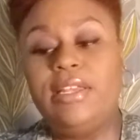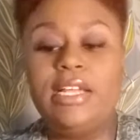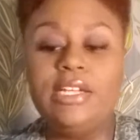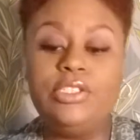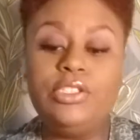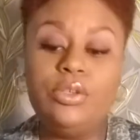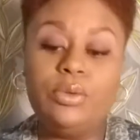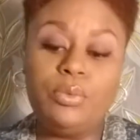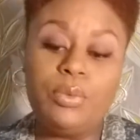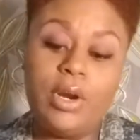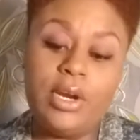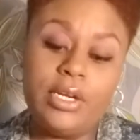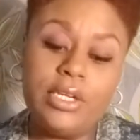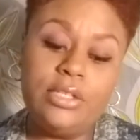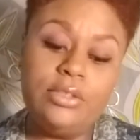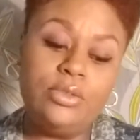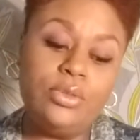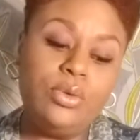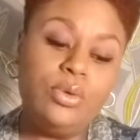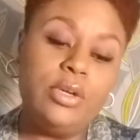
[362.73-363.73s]
that you're working
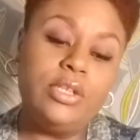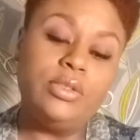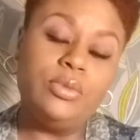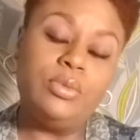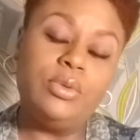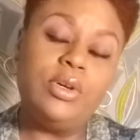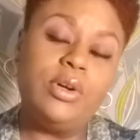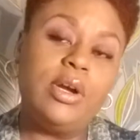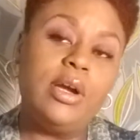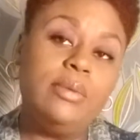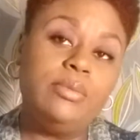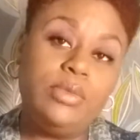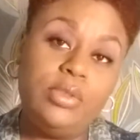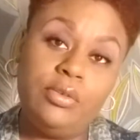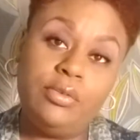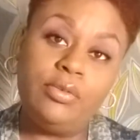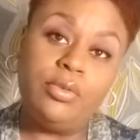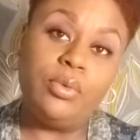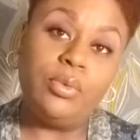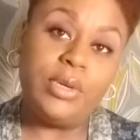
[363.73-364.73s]
towards will come to
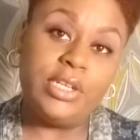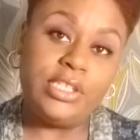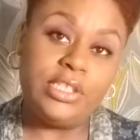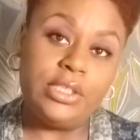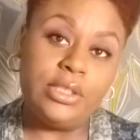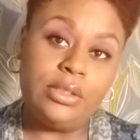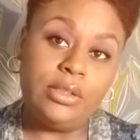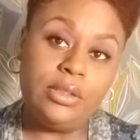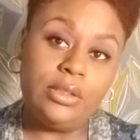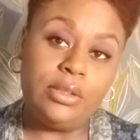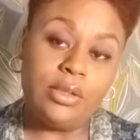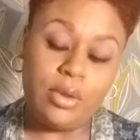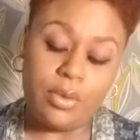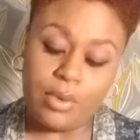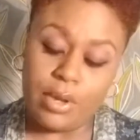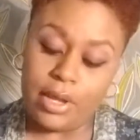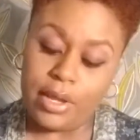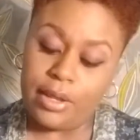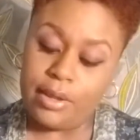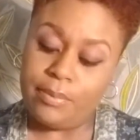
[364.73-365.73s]
fruition,
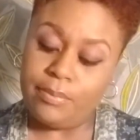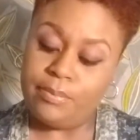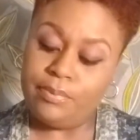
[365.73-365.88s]
okay?